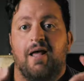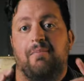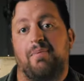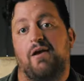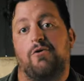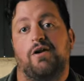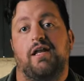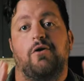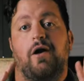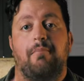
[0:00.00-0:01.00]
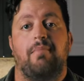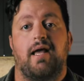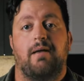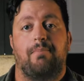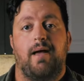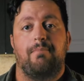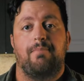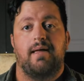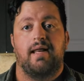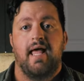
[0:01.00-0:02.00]
and pecorino and black
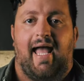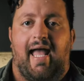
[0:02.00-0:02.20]
pepper.